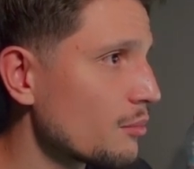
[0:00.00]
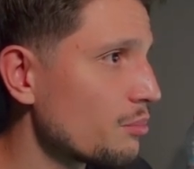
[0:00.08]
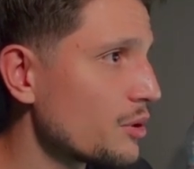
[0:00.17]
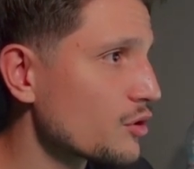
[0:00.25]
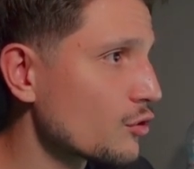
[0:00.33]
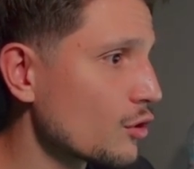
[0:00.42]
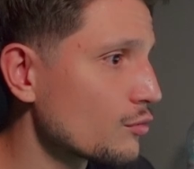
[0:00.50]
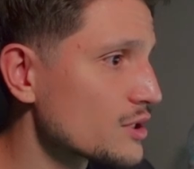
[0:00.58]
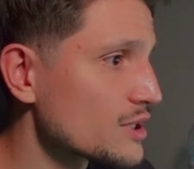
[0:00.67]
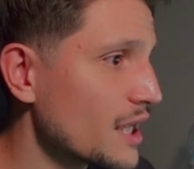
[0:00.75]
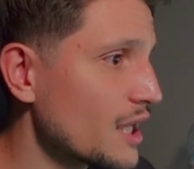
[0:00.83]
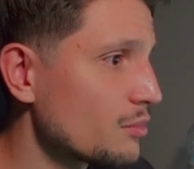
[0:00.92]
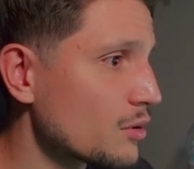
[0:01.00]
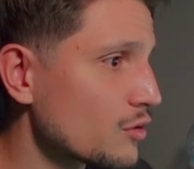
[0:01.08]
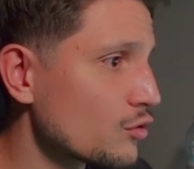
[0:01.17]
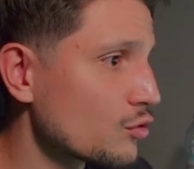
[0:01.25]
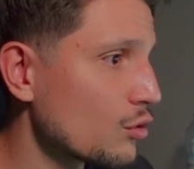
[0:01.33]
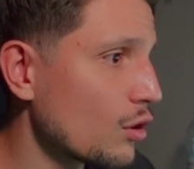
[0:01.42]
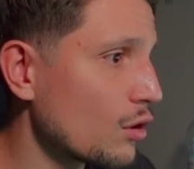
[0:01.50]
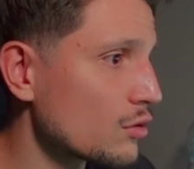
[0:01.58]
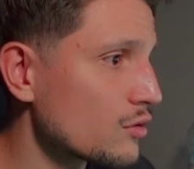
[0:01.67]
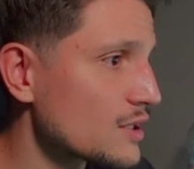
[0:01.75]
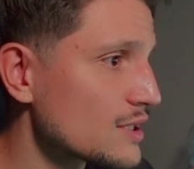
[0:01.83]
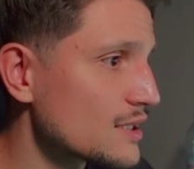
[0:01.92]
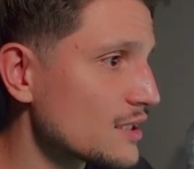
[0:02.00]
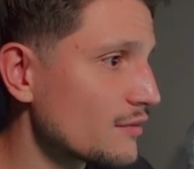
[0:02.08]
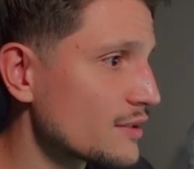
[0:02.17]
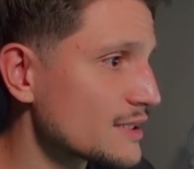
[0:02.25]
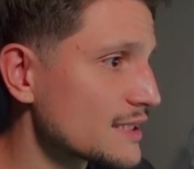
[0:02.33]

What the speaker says: Bitcoin was able to hold this level